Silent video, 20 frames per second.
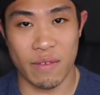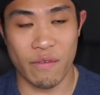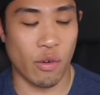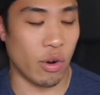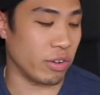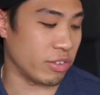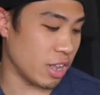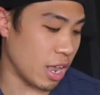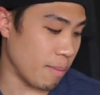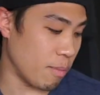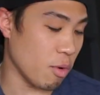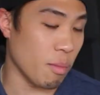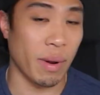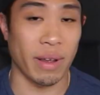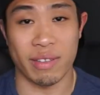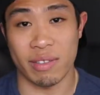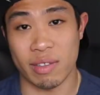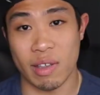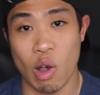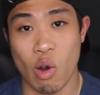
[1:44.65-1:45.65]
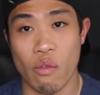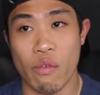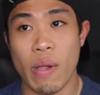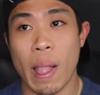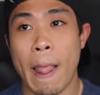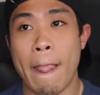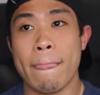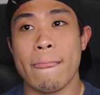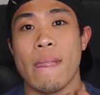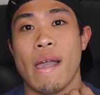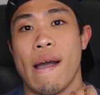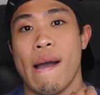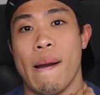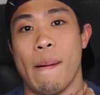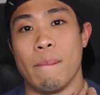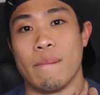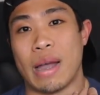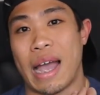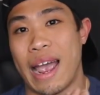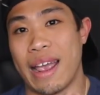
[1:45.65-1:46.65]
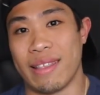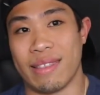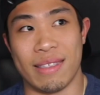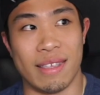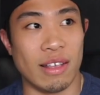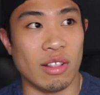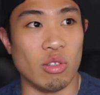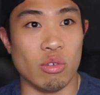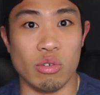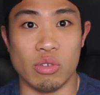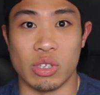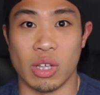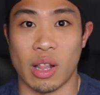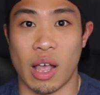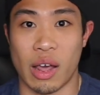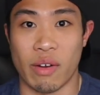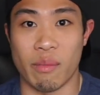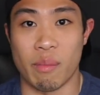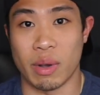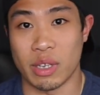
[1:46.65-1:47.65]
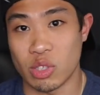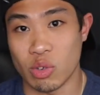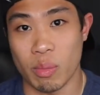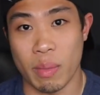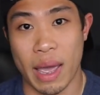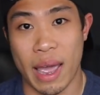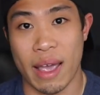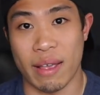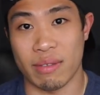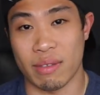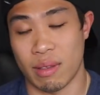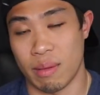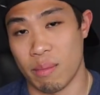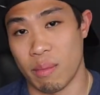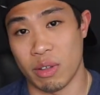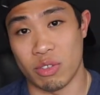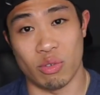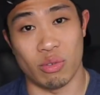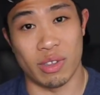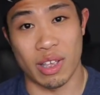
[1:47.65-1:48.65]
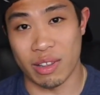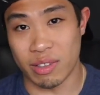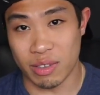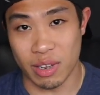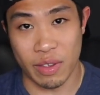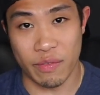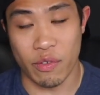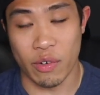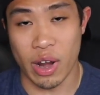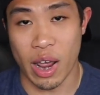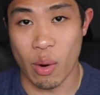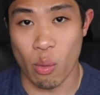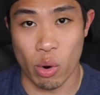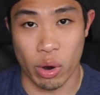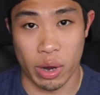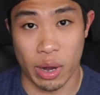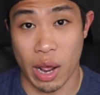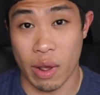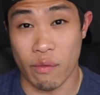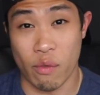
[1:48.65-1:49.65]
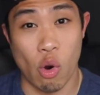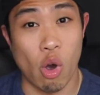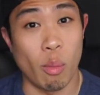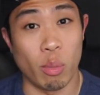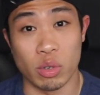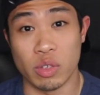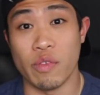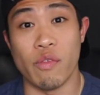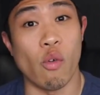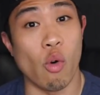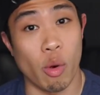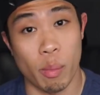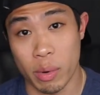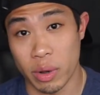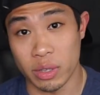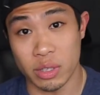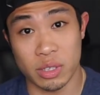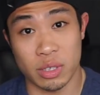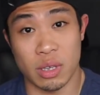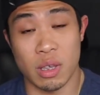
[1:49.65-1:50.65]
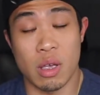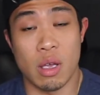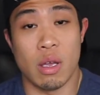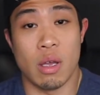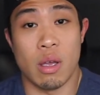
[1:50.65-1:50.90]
For example, myself, I did lose a lot of muscle mass and muscle density for not working out for almost 4 months.